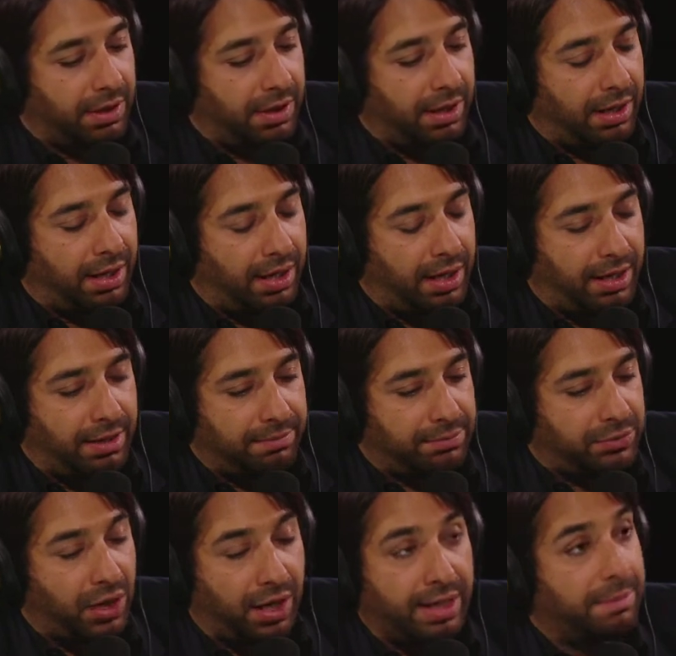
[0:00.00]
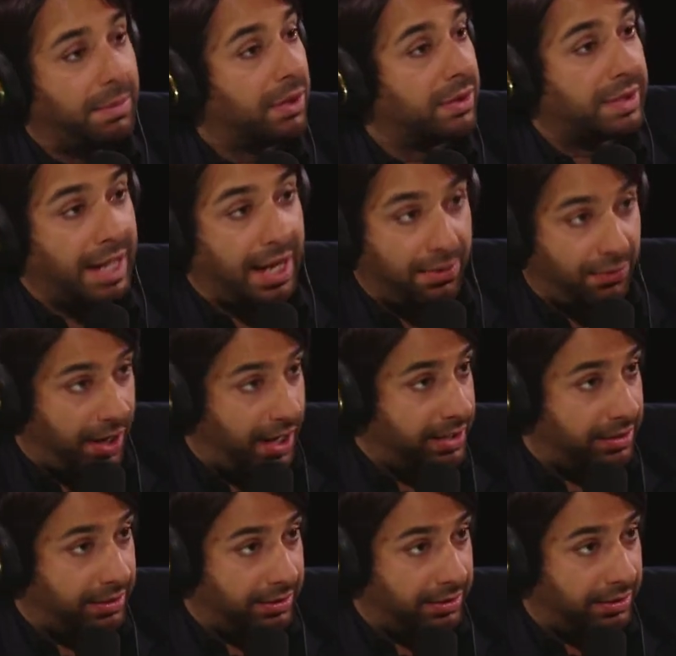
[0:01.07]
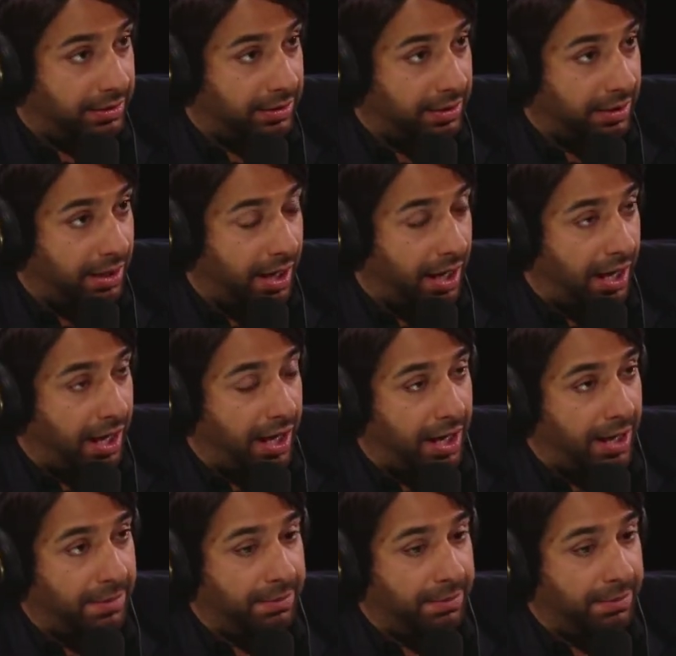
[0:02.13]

uh, talking about gay rights, uh-huh.